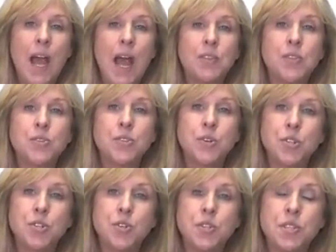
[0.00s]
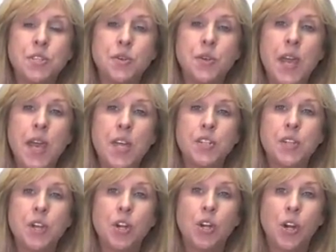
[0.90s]
and the social dislocation
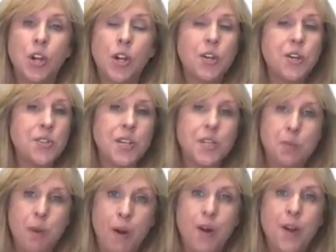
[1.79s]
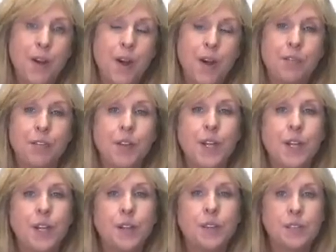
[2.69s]
that occurs as part of
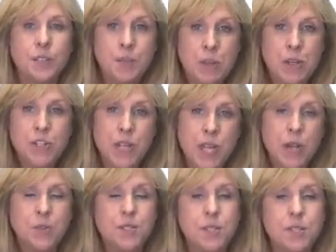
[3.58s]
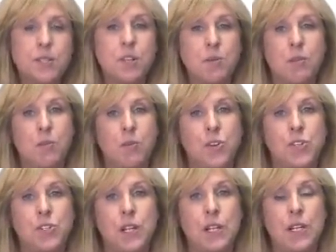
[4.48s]
the dementia care system,
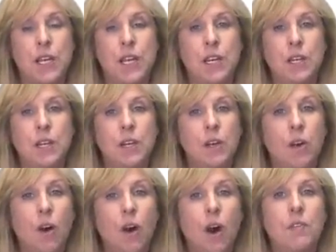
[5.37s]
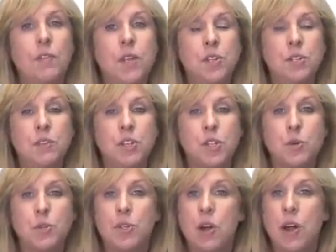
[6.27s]
unfortunately. Often
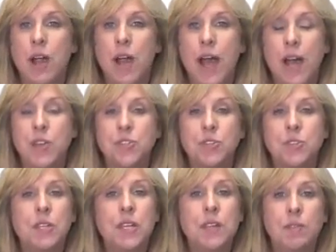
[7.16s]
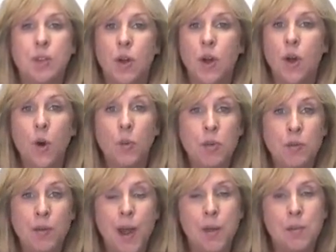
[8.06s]
individuals are asked to leave their home
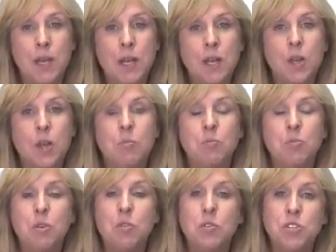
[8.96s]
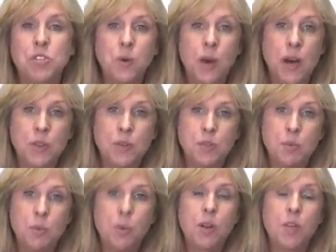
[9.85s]
environment, move into other
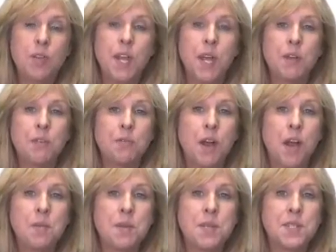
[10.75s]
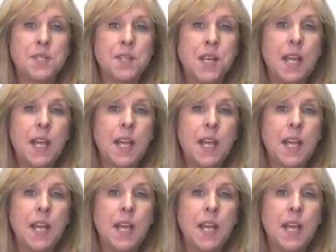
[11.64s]
supportive care environments,